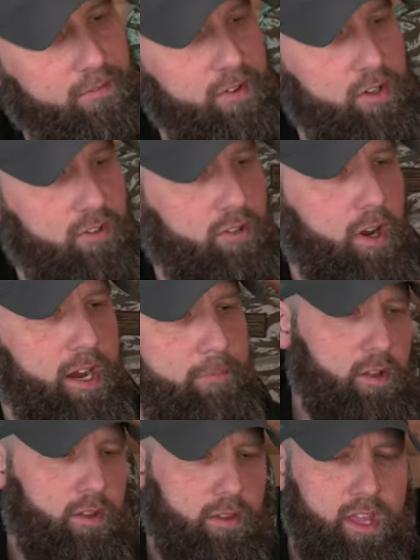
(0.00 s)
feels great.
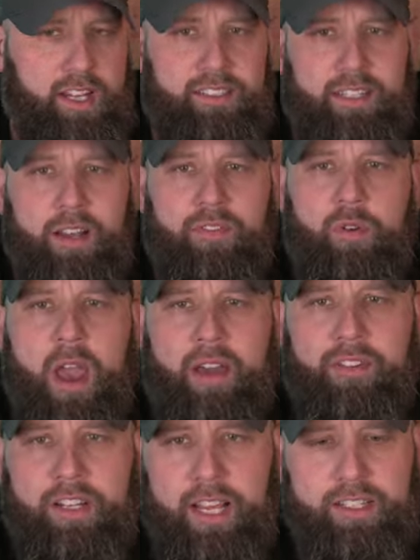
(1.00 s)
This, if you
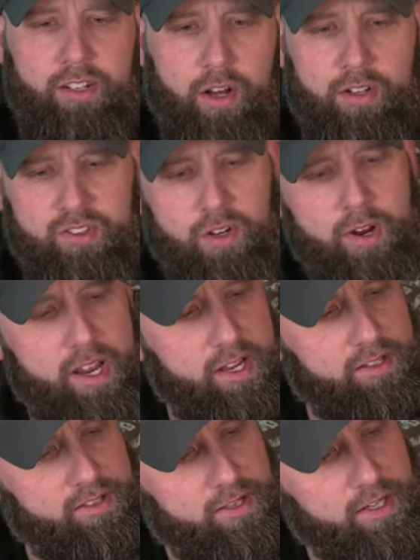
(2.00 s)
haven't guessed, also
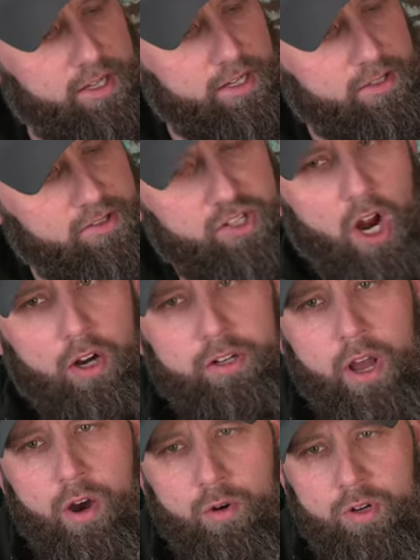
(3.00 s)
is the
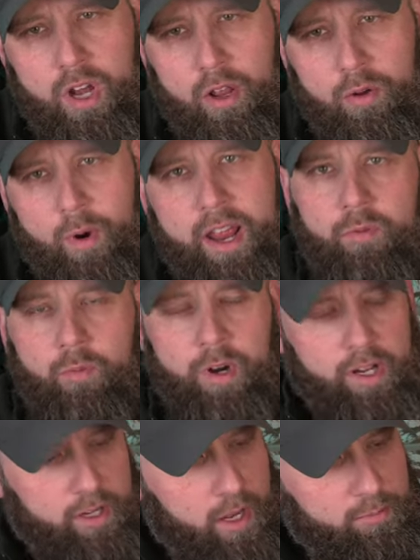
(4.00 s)
dark oak colorway.
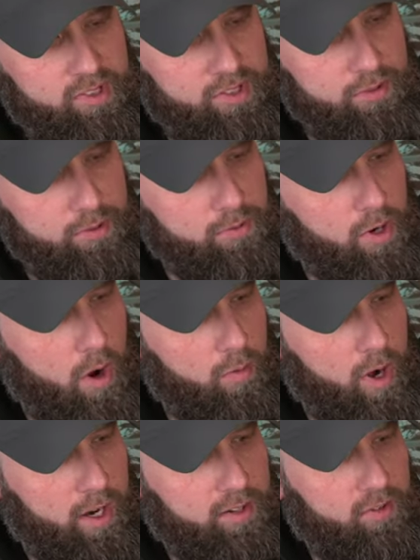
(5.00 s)
When it comes to
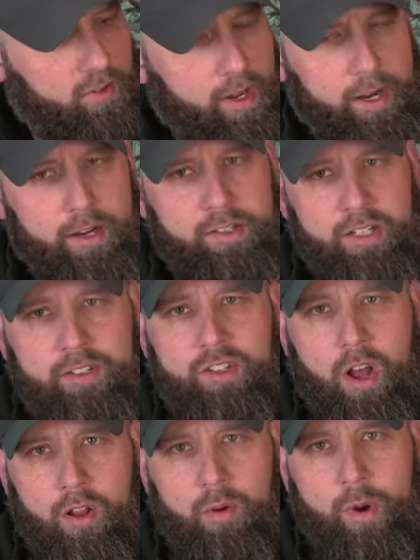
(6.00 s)
GORUCK's heritage
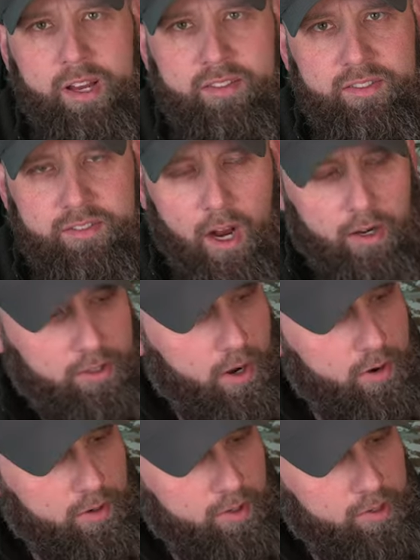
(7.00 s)
colorways, dark
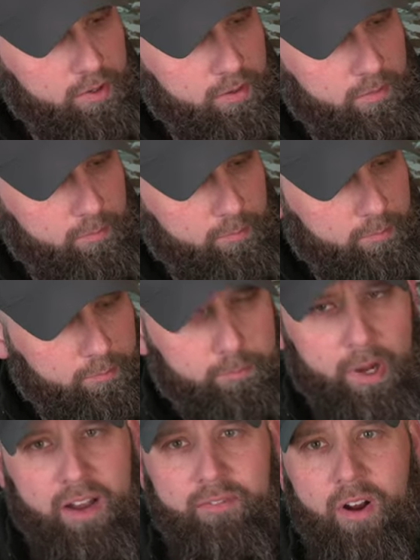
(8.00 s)
oak,
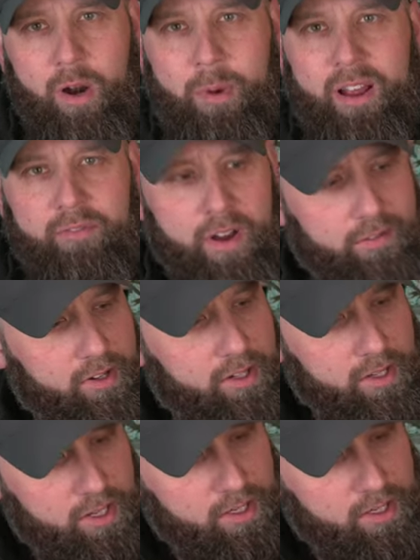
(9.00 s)
by far my favorite.